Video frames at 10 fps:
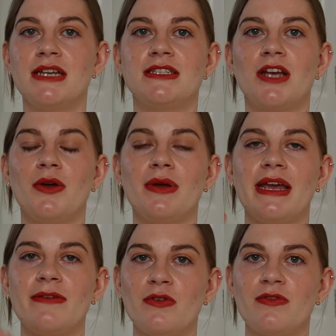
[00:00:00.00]
so
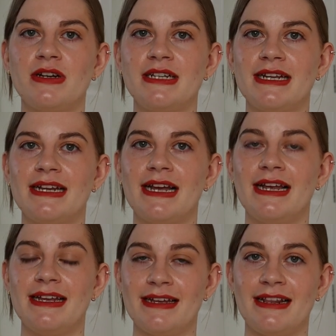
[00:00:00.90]
if you're finding it
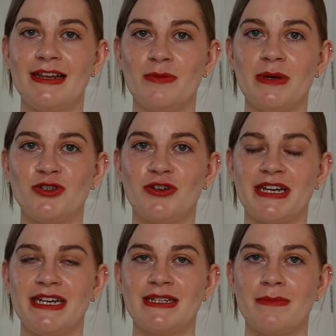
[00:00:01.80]
a little bit
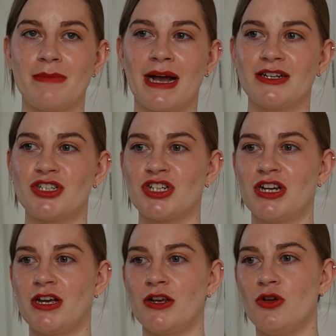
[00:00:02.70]
tricky to match
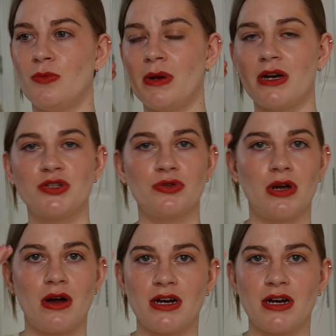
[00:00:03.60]
your blush or your